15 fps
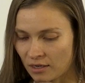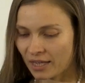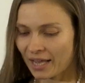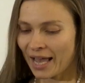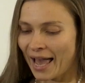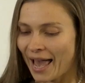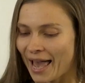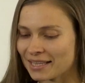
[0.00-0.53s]

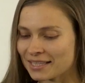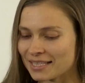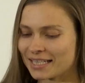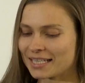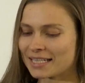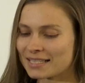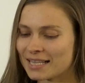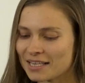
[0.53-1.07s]
Hence, it
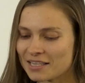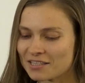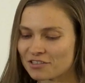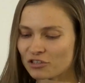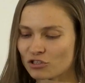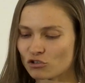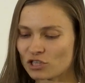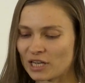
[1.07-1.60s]
is necessary to
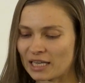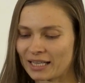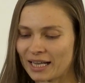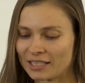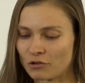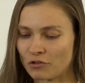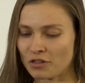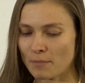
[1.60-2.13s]
shed light
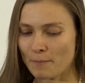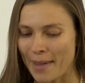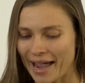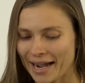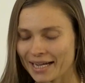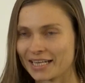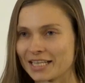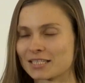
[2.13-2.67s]
on the
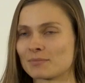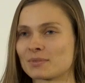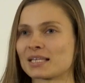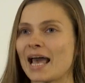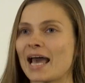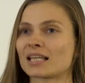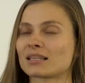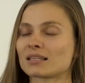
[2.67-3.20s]
mechanisms
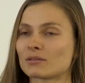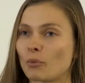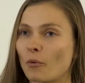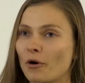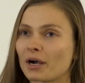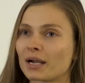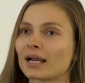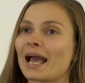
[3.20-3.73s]
at
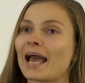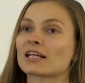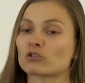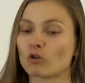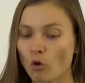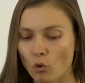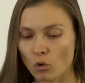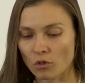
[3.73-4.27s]
work at
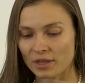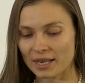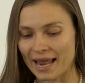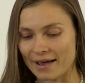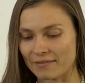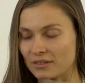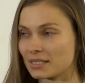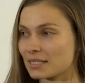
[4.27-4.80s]
all the
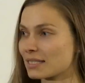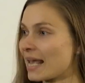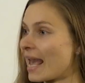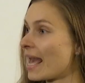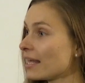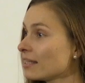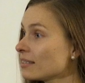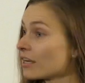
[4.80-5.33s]
levels
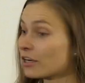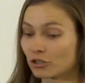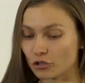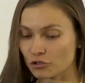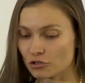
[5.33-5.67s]
and across